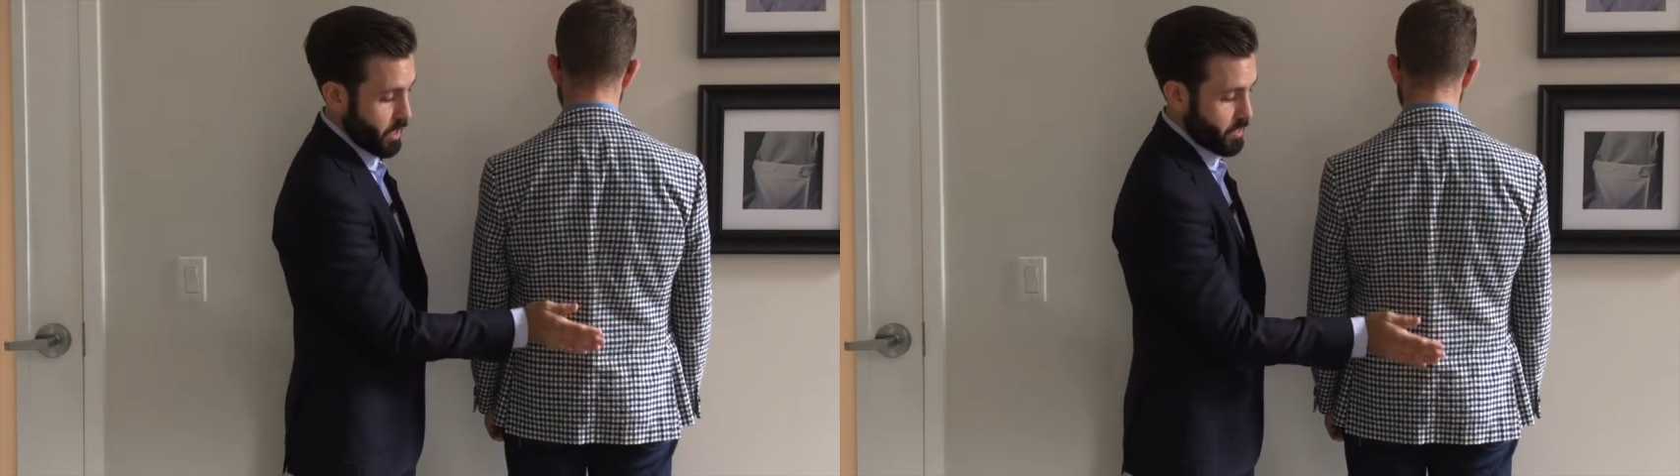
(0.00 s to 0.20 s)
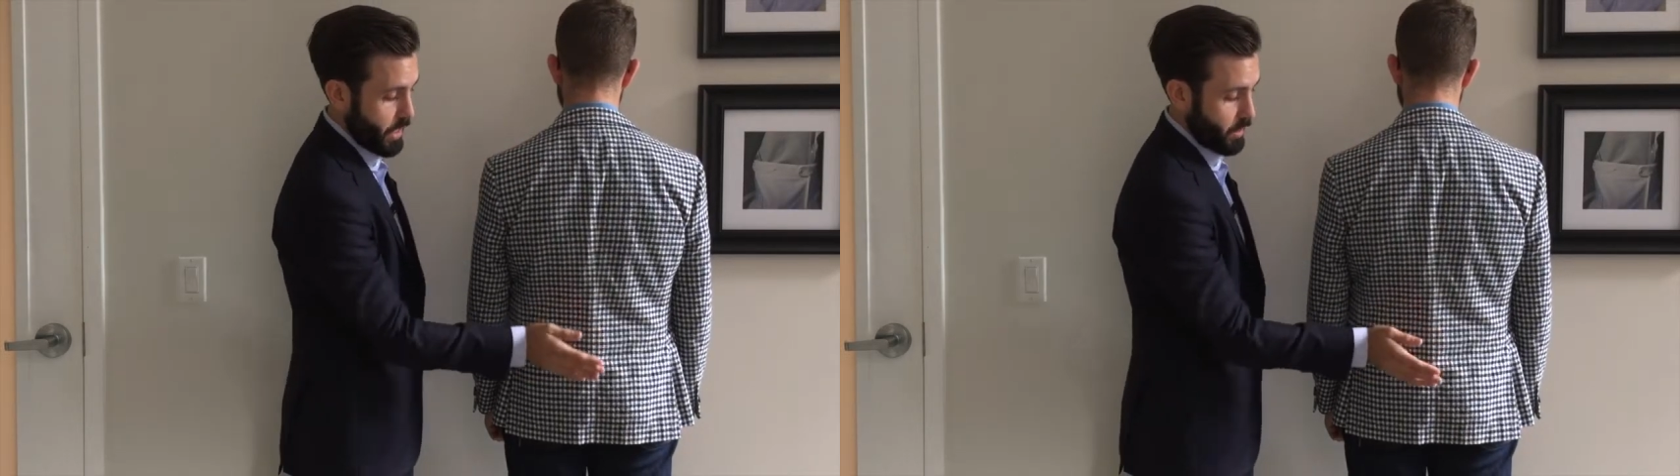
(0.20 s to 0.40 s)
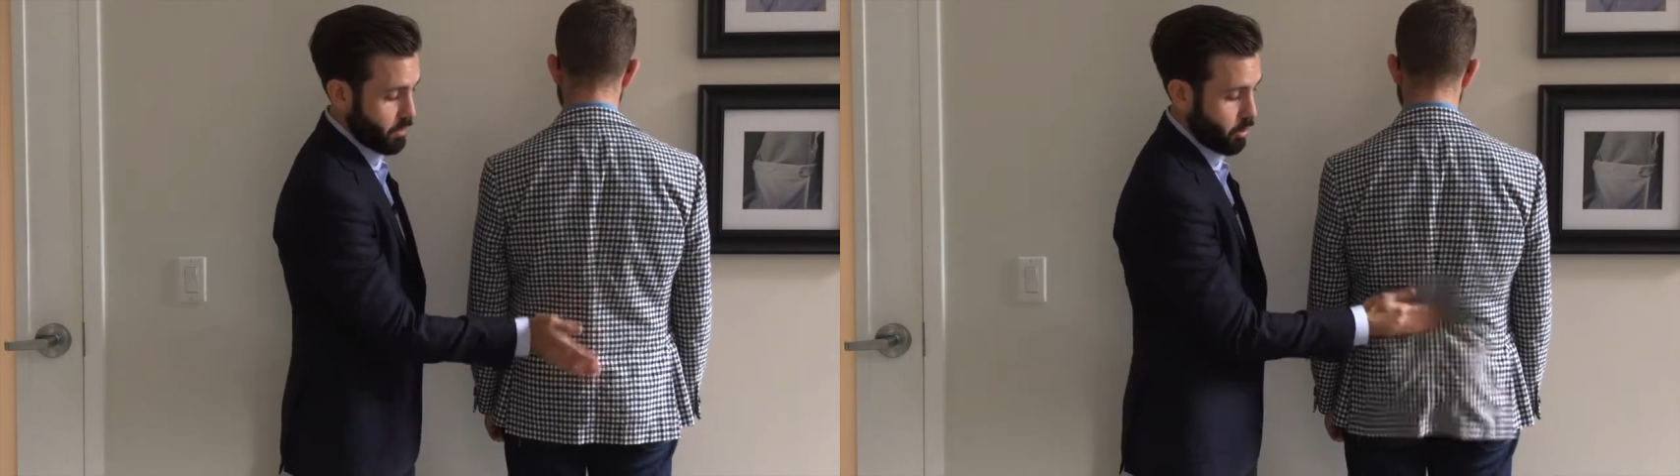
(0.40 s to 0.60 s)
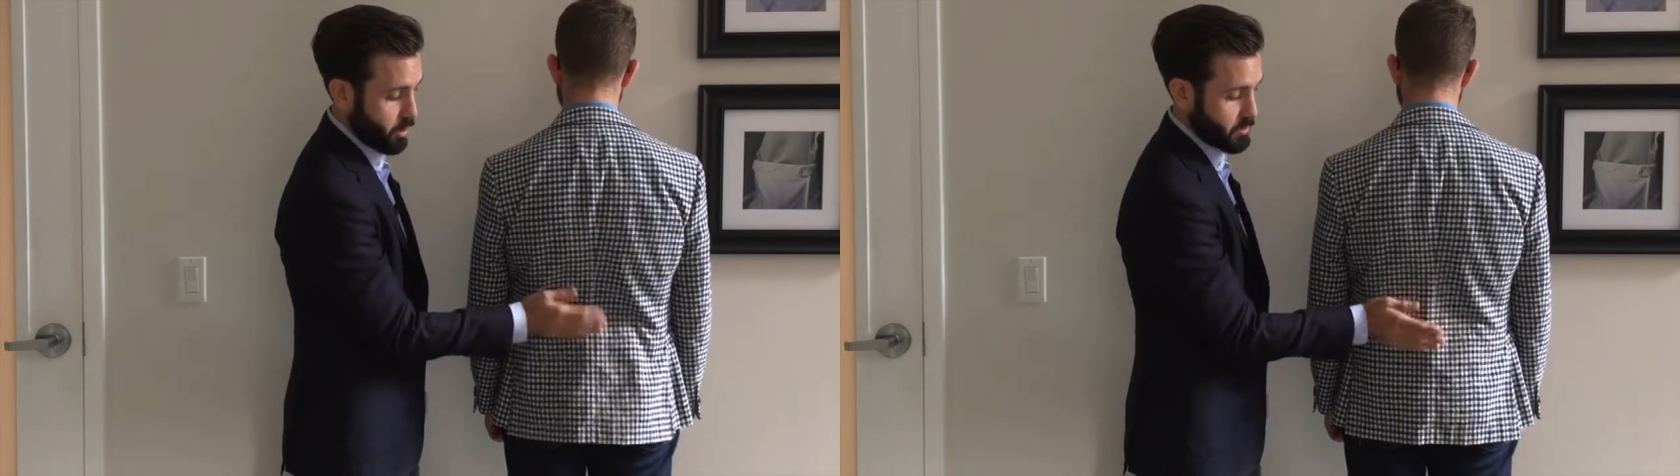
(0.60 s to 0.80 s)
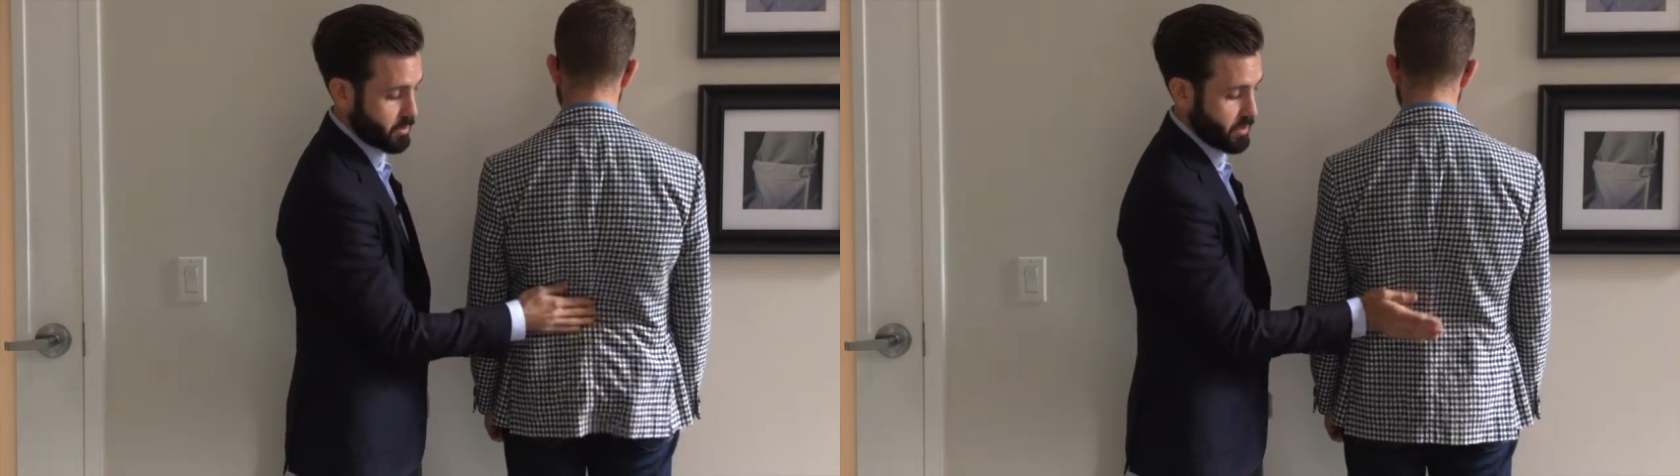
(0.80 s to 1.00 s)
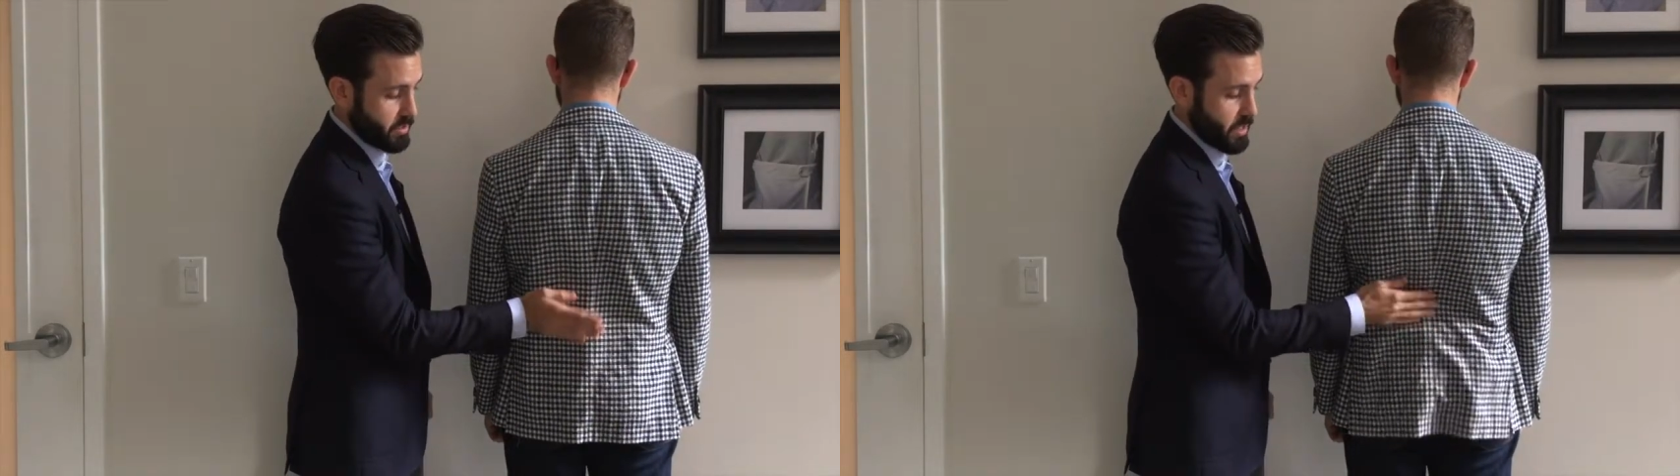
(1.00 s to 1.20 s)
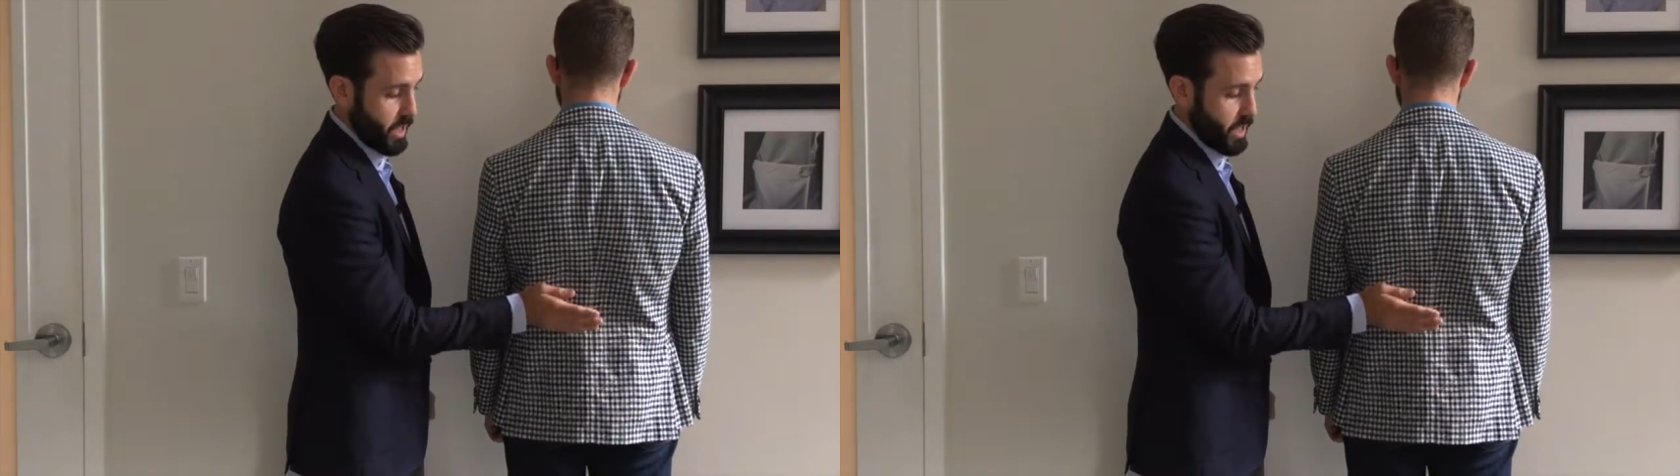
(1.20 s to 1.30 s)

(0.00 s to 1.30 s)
that causes this